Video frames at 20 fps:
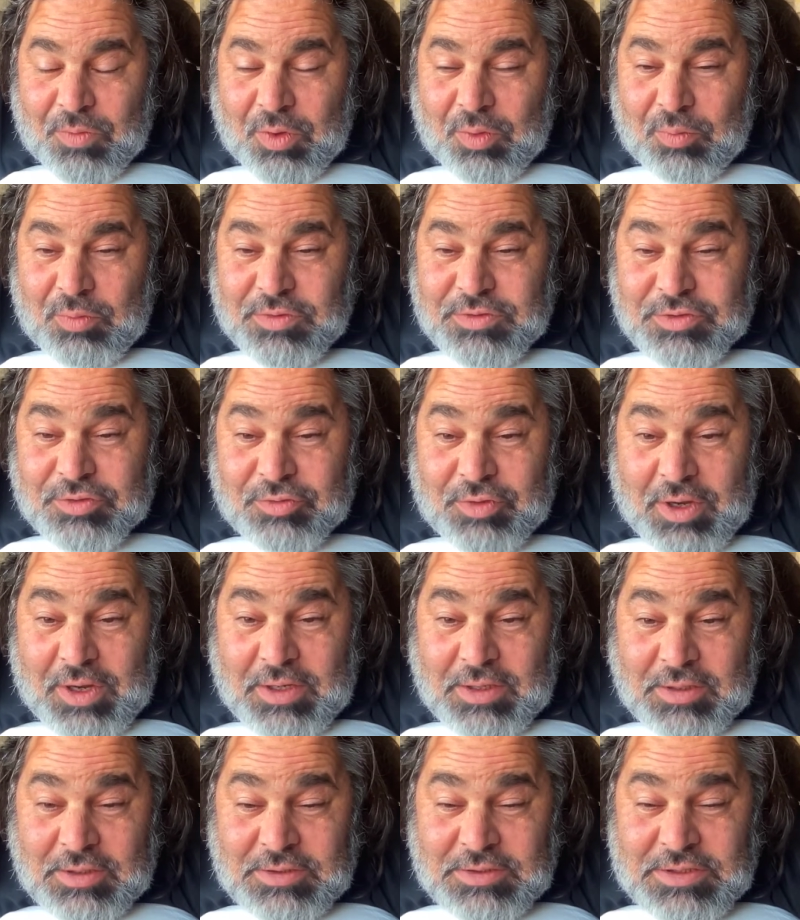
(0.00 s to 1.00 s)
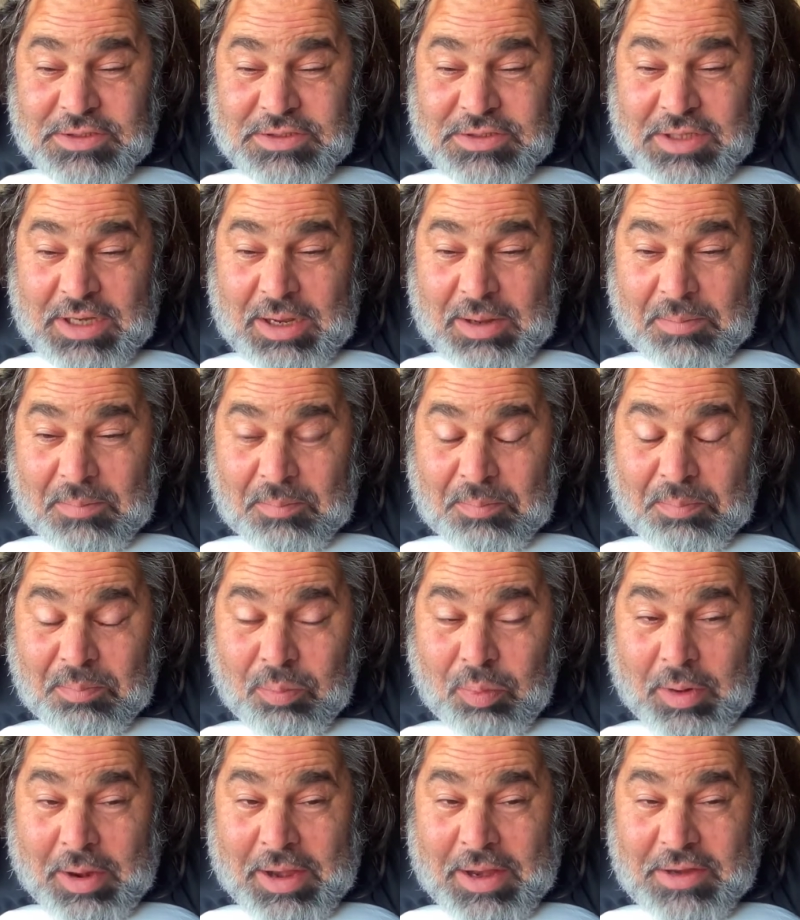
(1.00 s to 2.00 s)
was created just
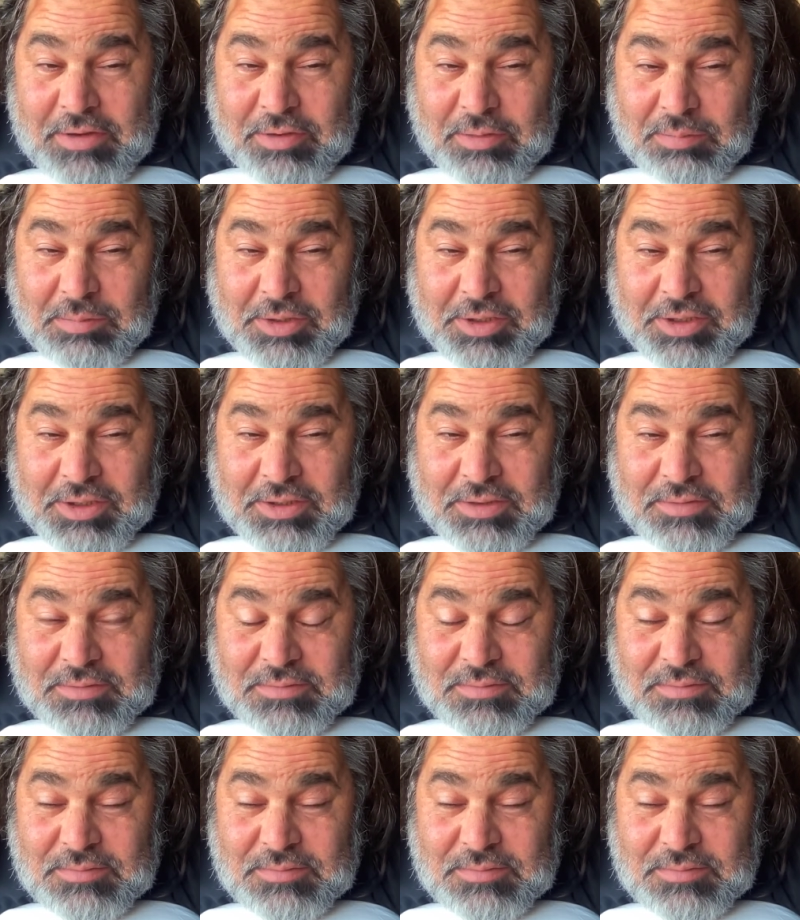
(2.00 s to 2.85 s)
randomly,